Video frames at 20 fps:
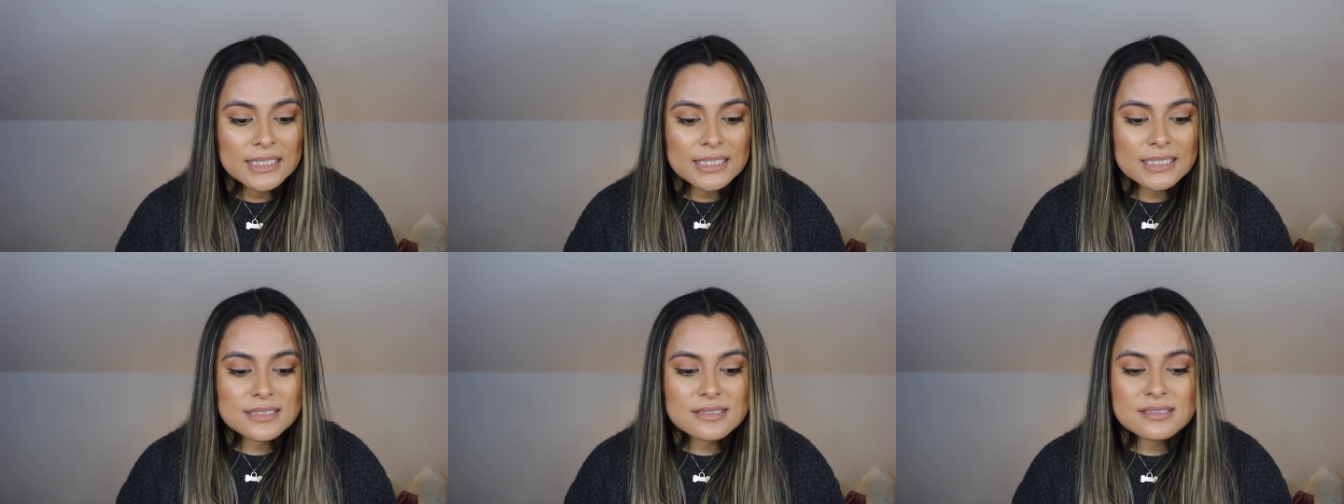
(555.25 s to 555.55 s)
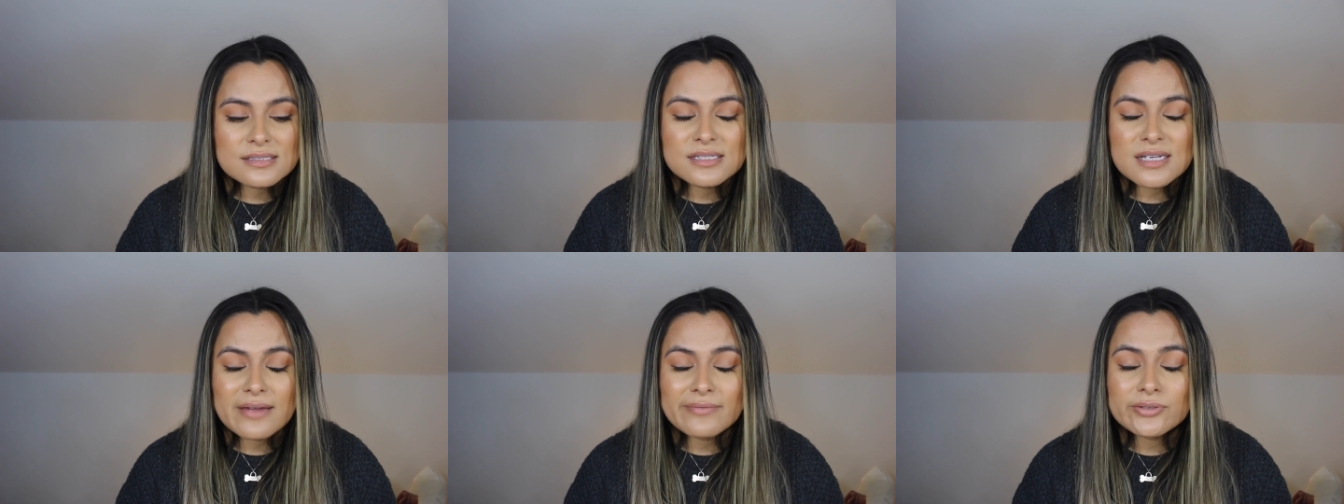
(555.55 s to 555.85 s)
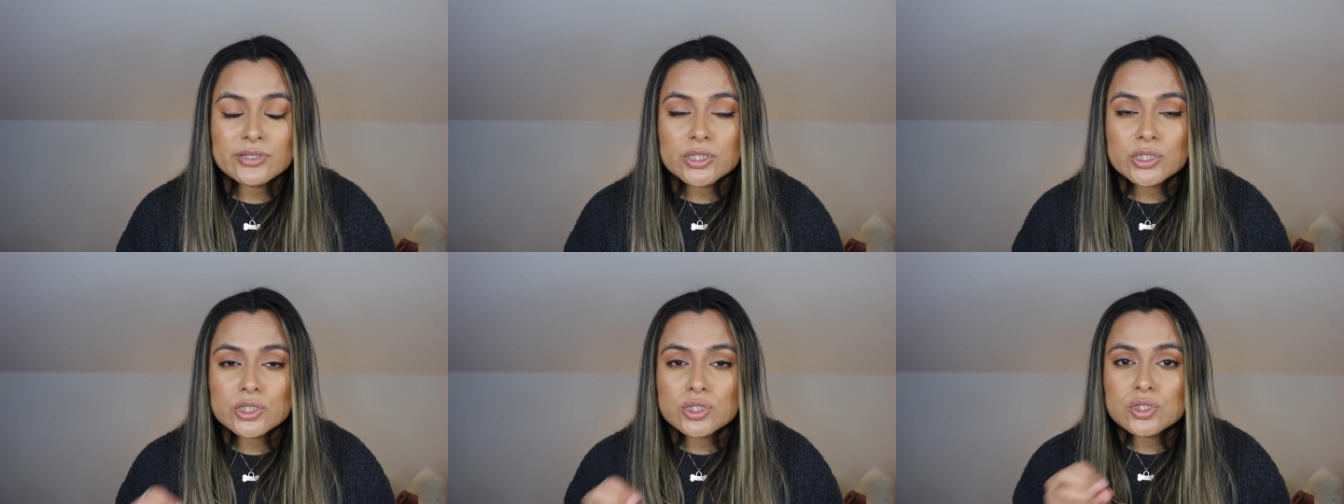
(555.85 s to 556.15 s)
It's
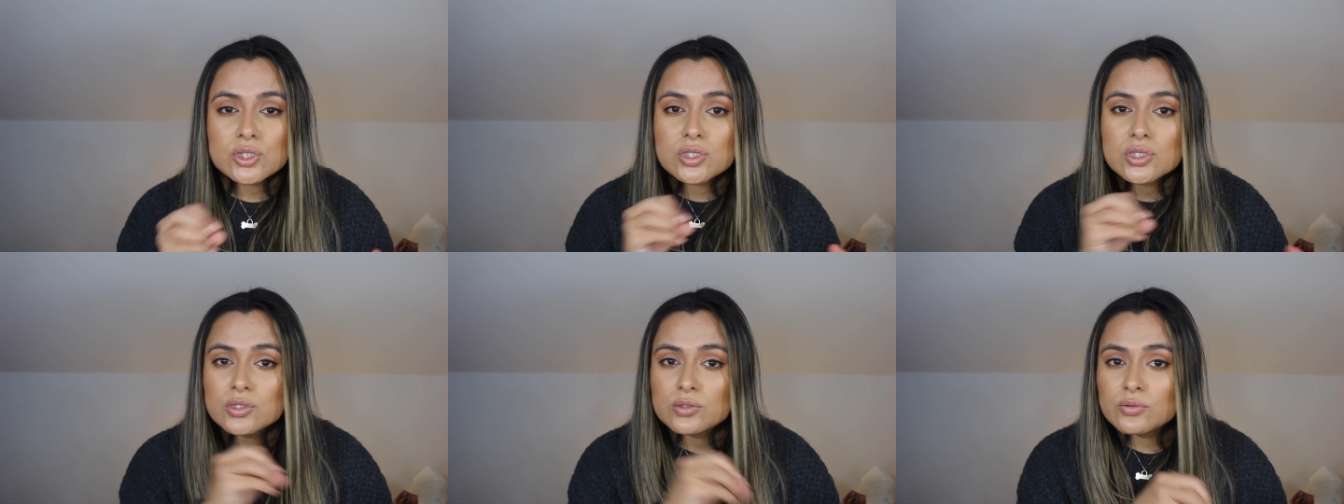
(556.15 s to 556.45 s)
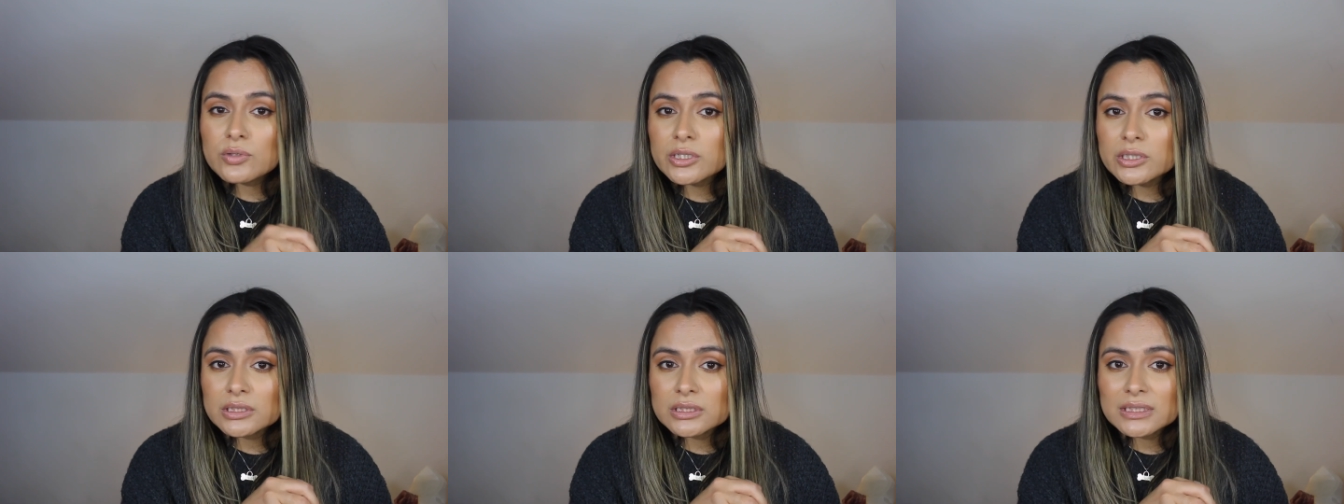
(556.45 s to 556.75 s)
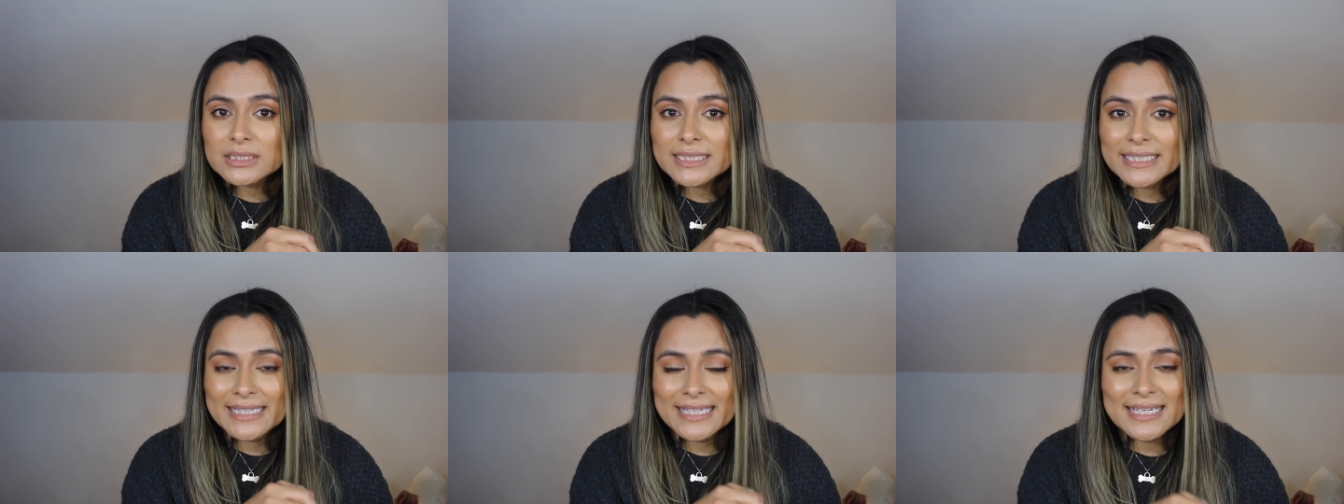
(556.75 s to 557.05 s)
never too
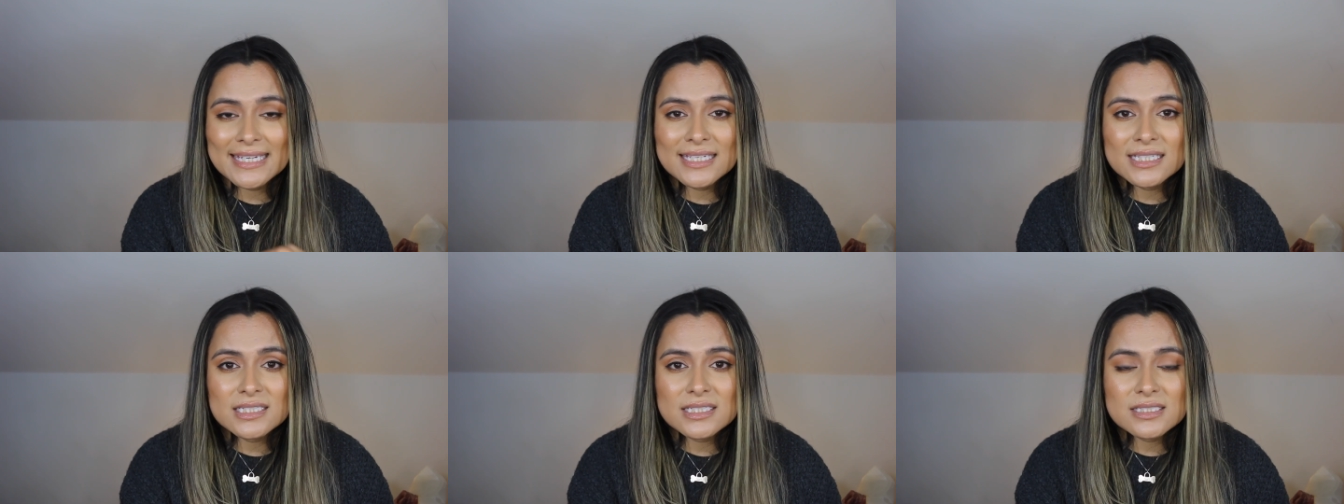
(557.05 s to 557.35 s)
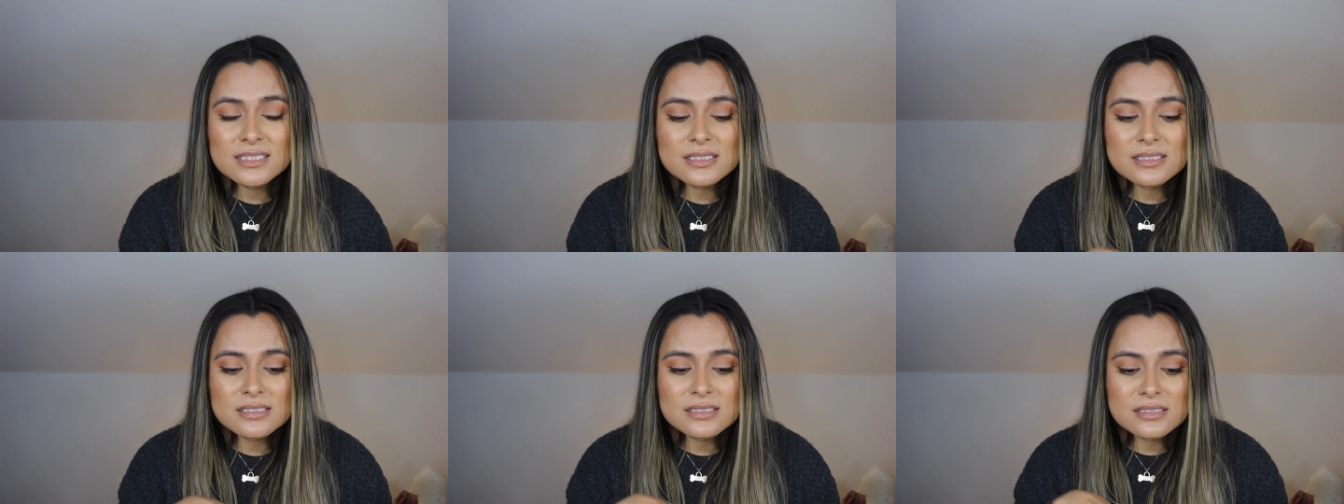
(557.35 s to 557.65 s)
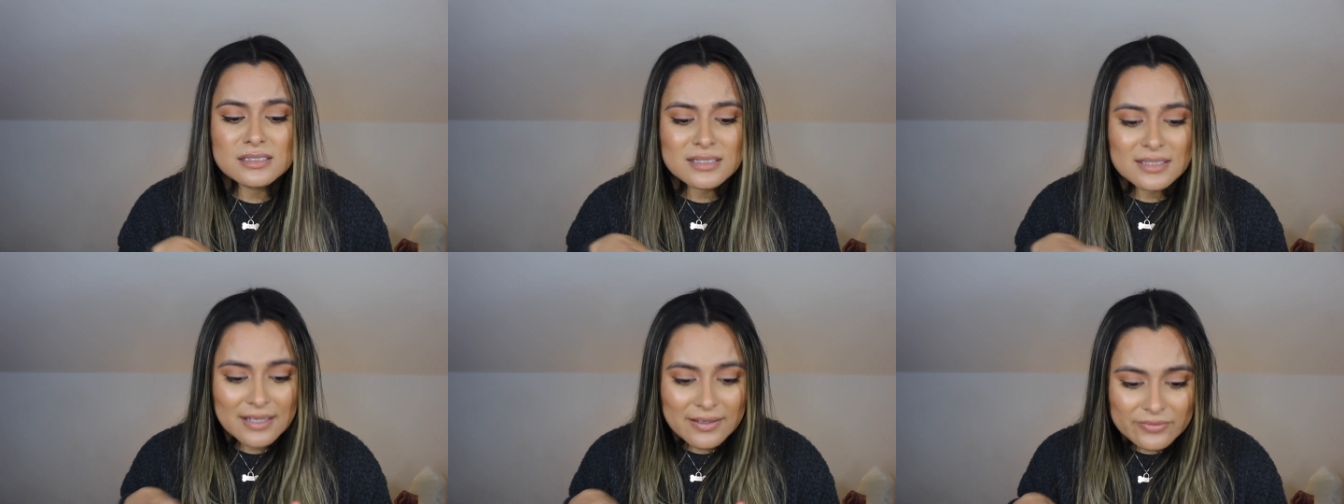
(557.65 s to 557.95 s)
early and it's
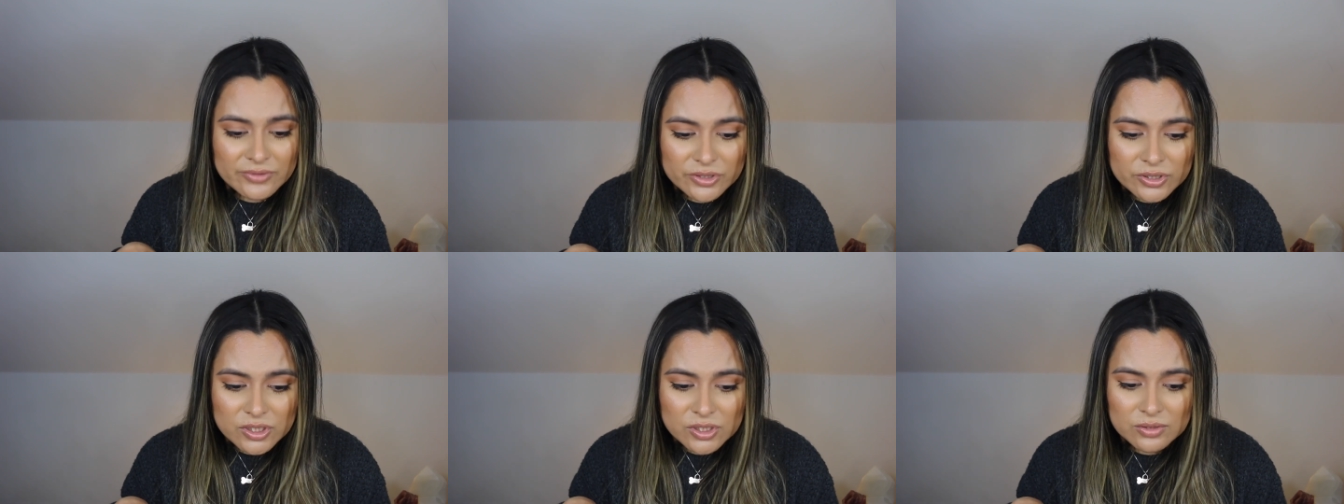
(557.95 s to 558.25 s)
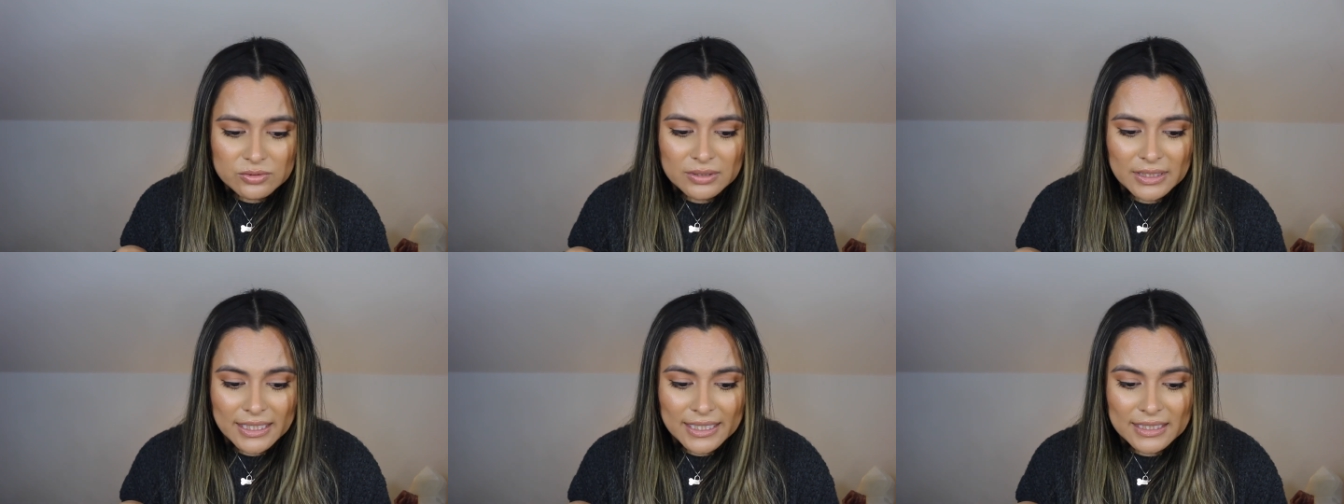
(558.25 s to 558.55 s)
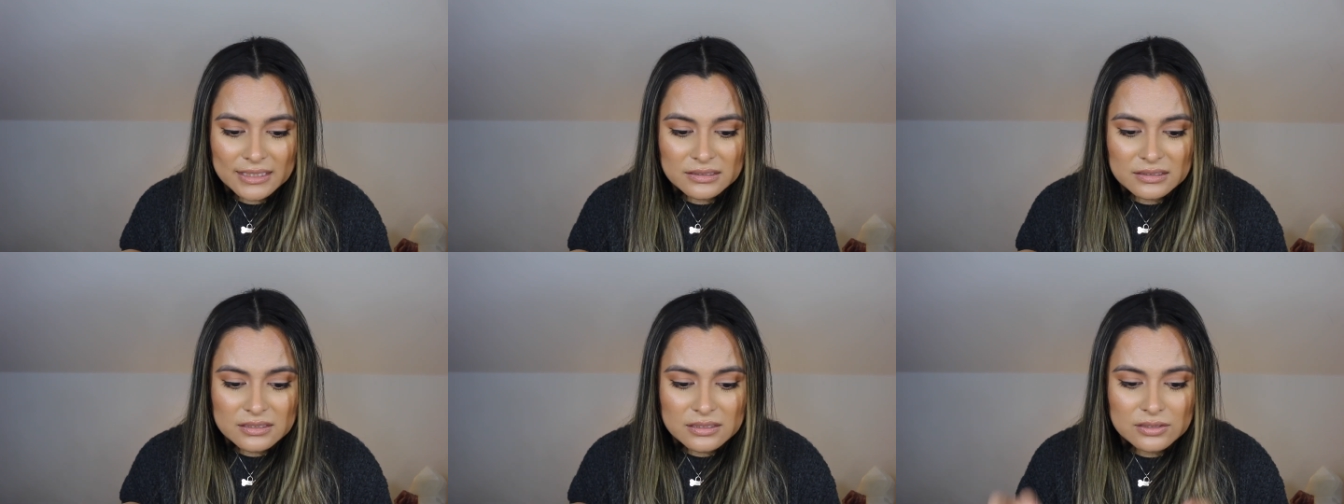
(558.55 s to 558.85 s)
never too
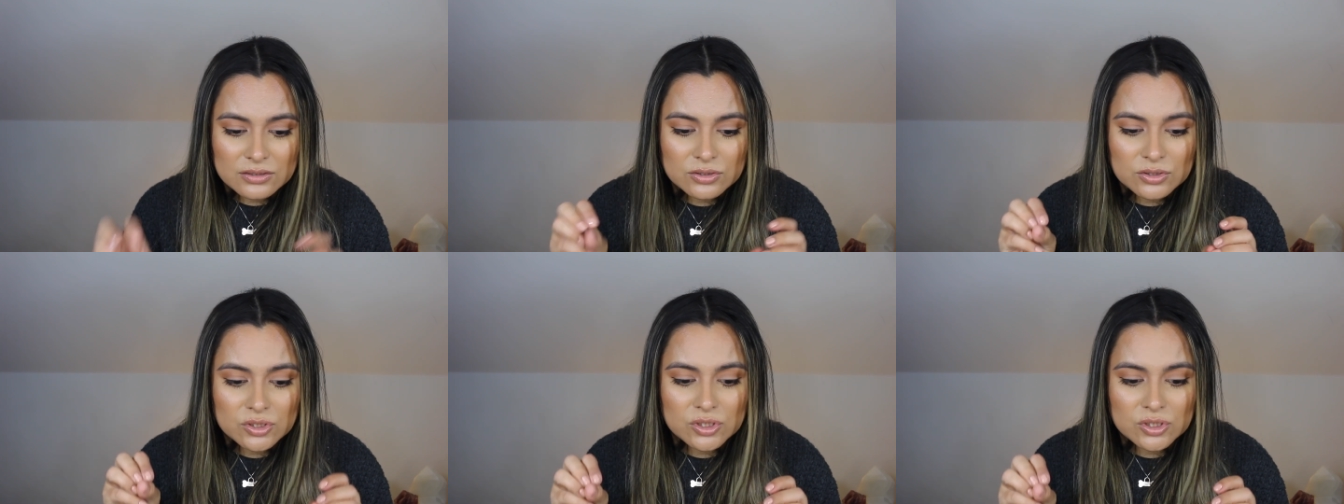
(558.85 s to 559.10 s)
late